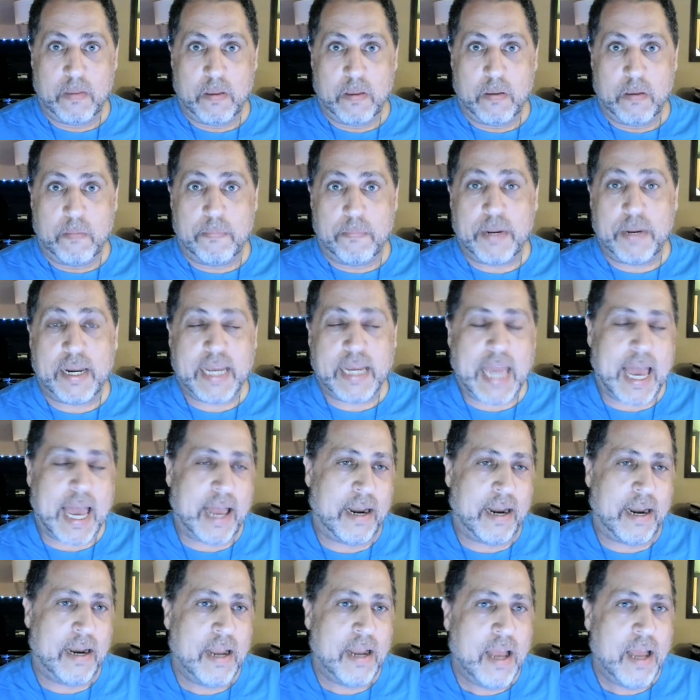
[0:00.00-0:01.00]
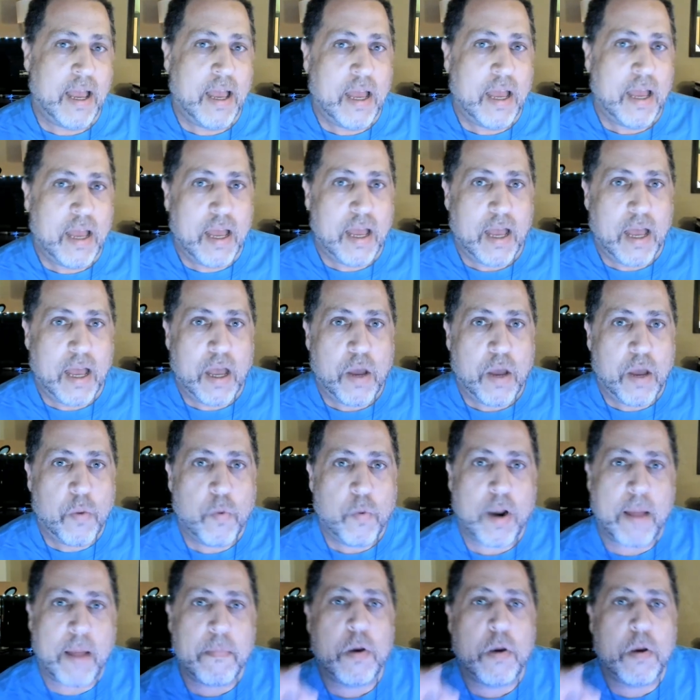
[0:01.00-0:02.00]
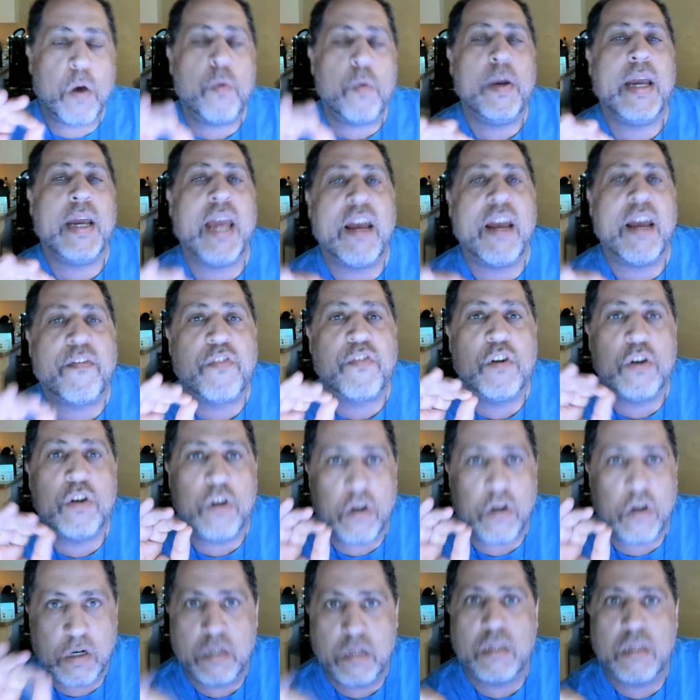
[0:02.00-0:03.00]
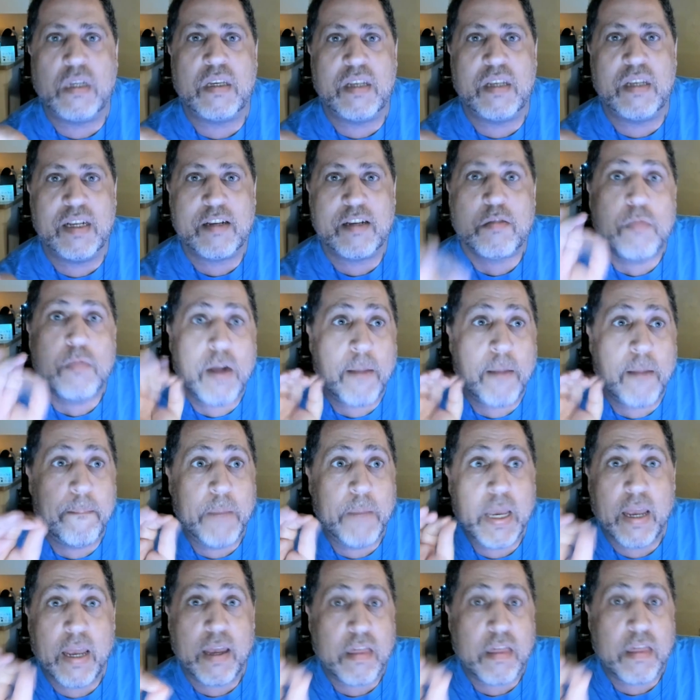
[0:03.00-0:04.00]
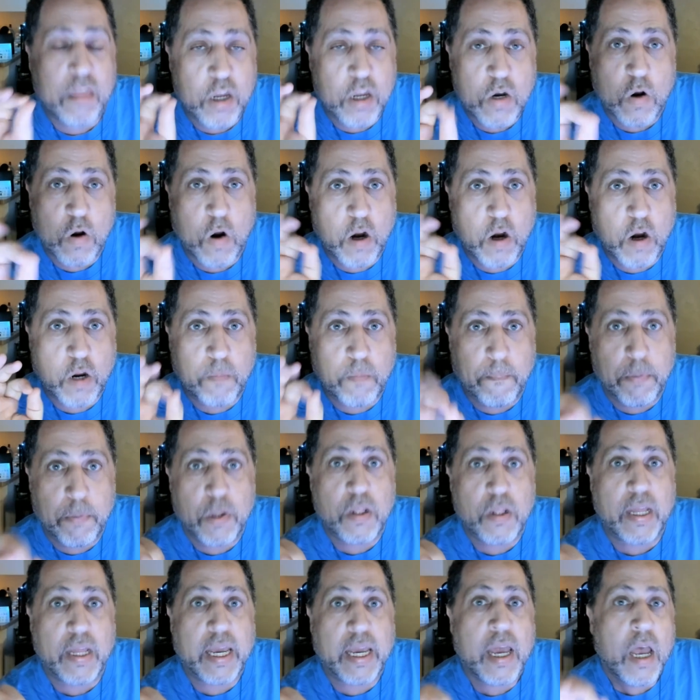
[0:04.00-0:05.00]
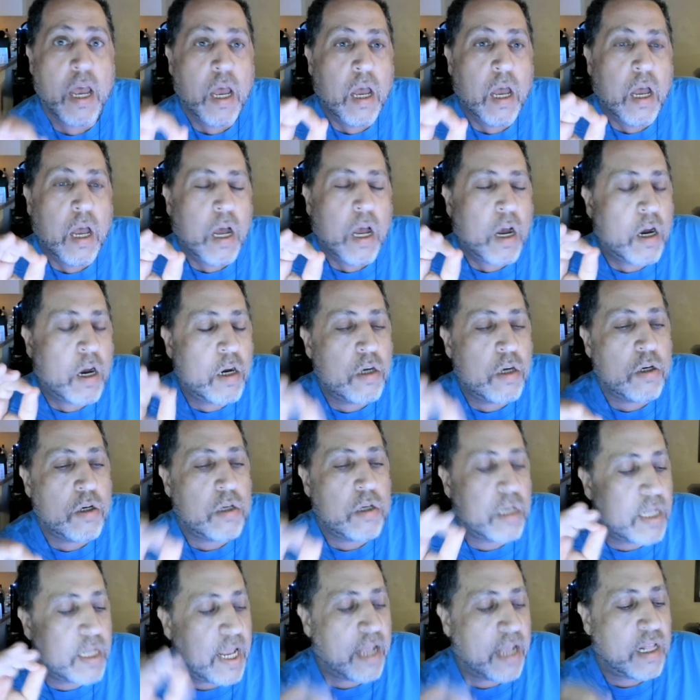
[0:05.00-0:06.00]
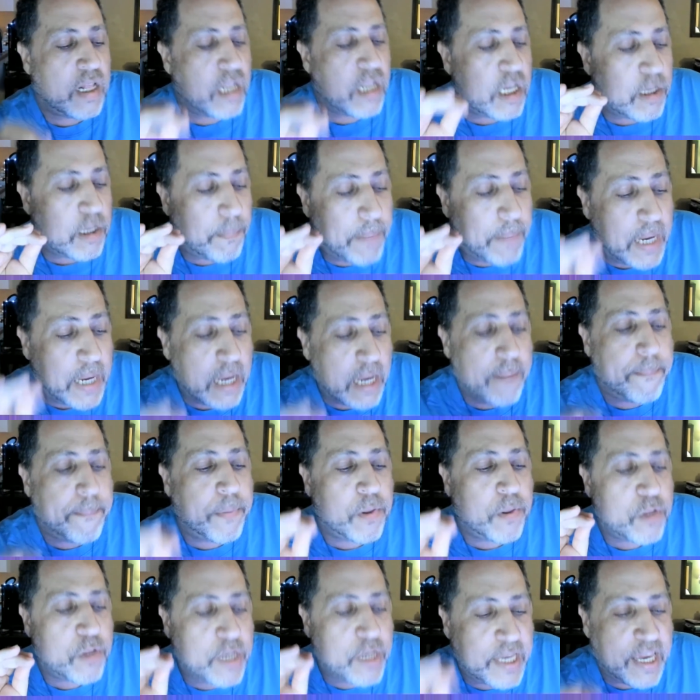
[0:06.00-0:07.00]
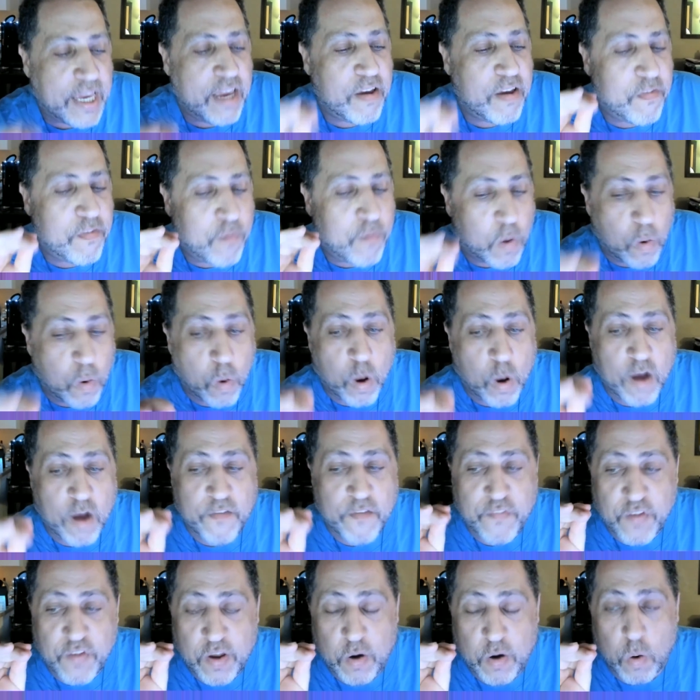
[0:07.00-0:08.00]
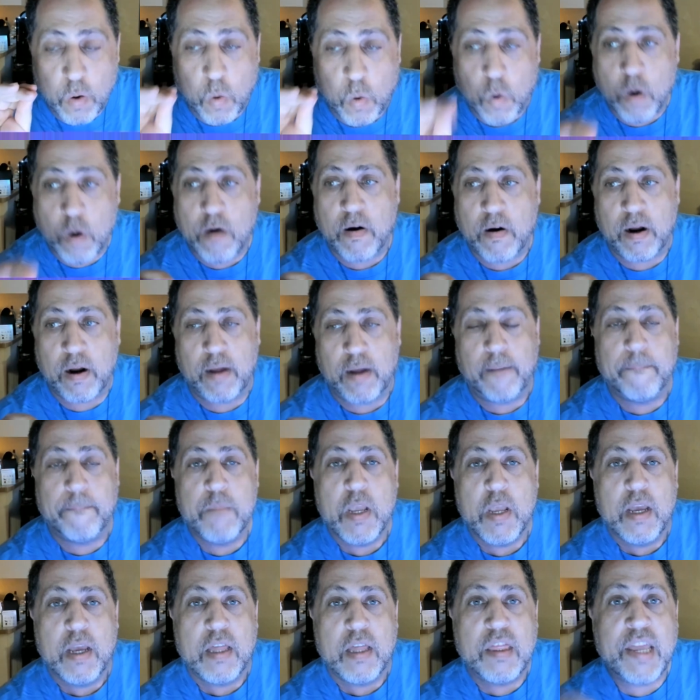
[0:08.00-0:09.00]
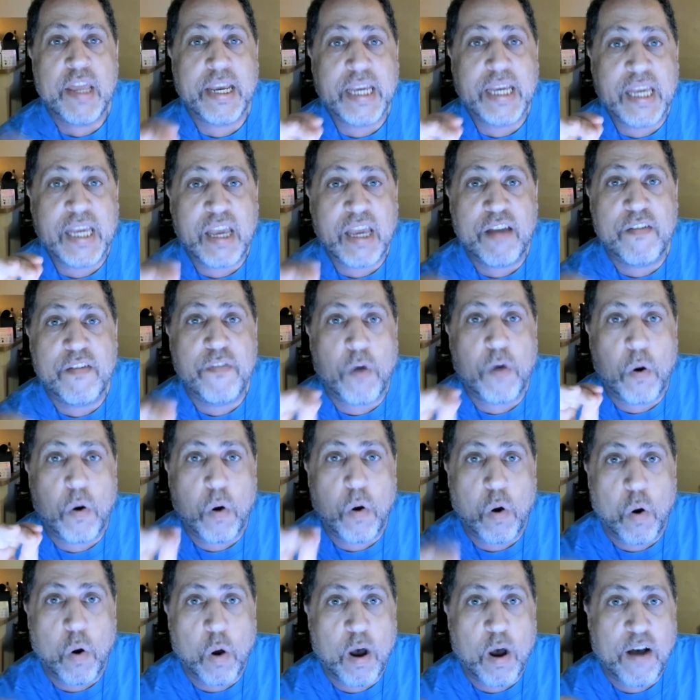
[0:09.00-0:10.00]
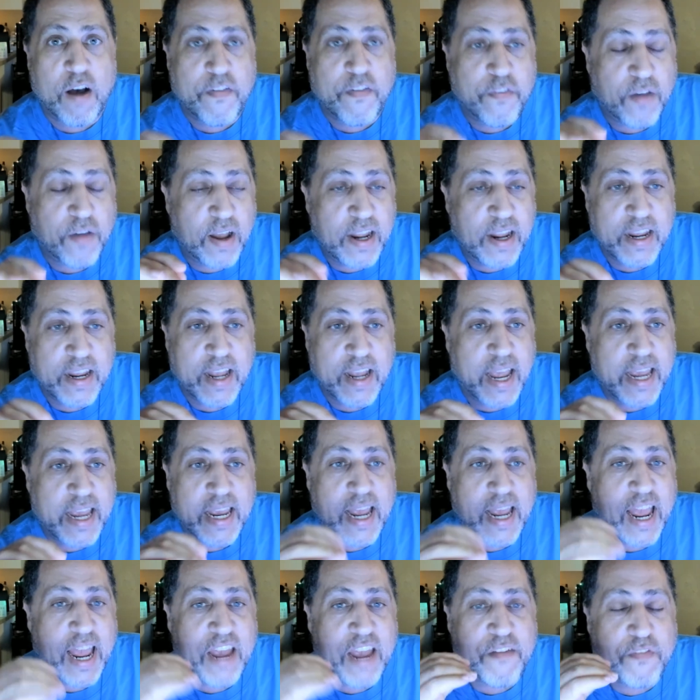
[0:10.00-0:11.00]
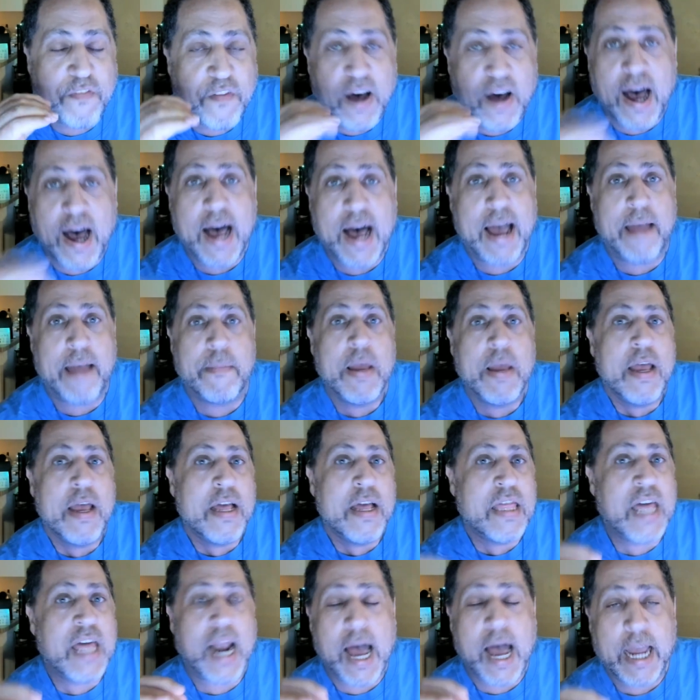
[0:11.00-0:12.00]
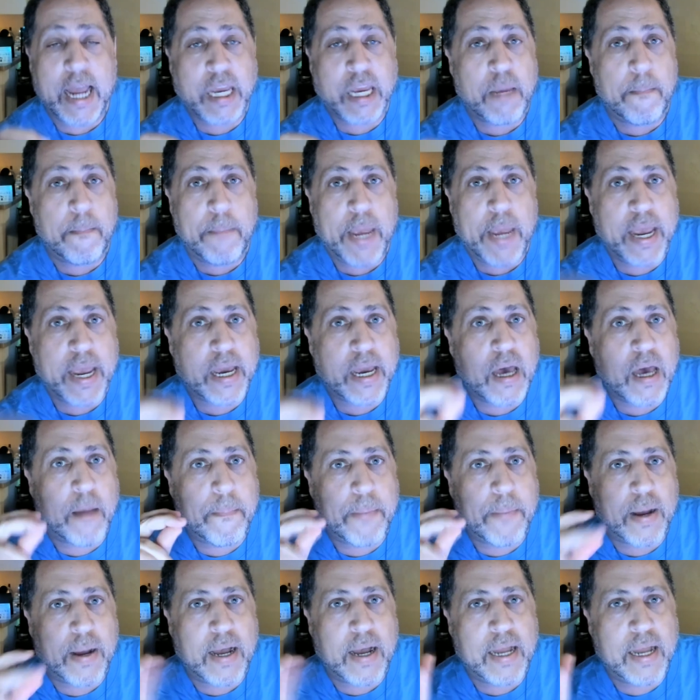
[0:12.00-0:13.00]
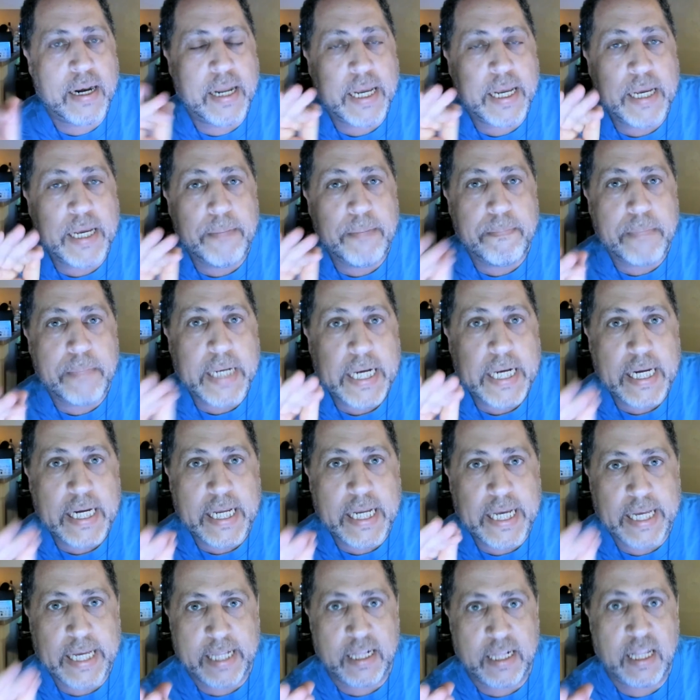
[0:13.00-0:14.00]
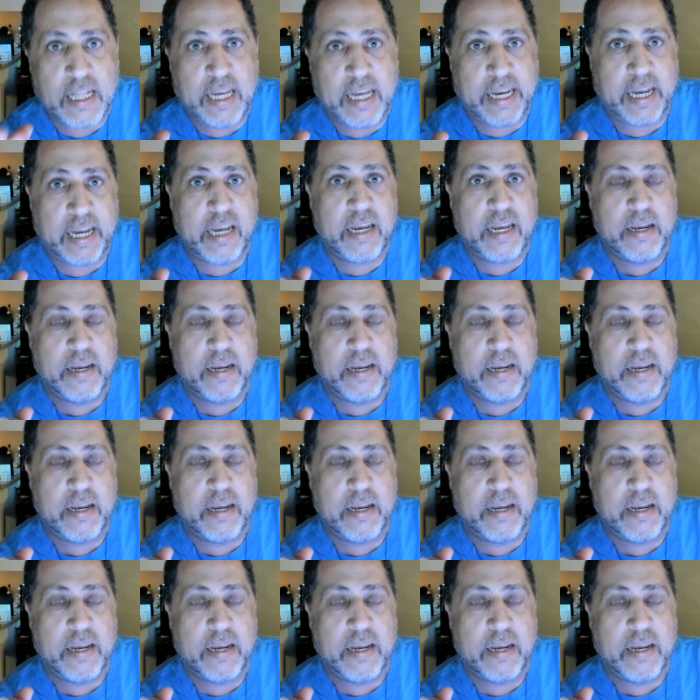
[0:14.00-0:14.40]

But again, when I'm going after narcissists, when I'm being the narc bully, understand these people give off an aura. They give off a, a, a vibe that I can pick up on immediately.